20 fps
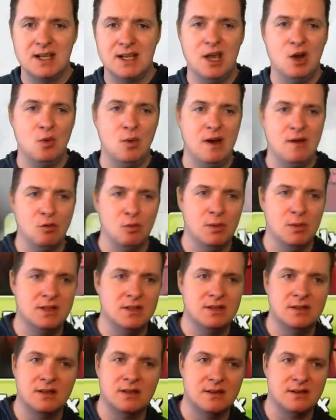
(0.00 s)
away from it
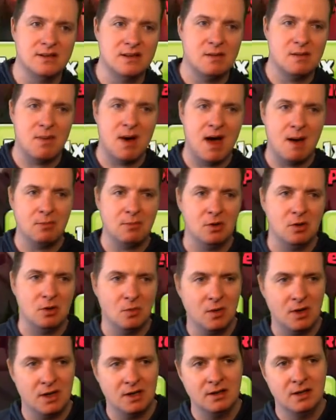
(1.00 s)
just because it's the popular
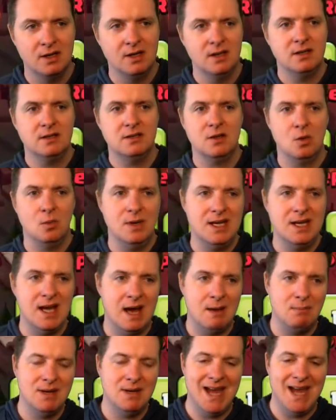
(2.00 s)
one. So we
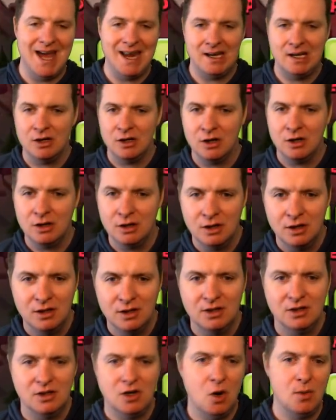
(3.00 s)
got Banana
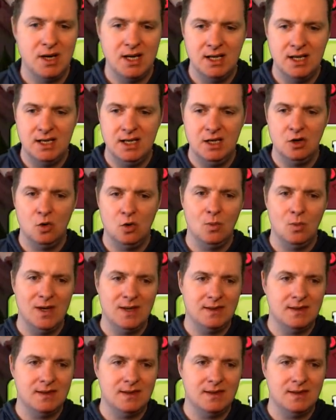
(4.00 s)
going in here with the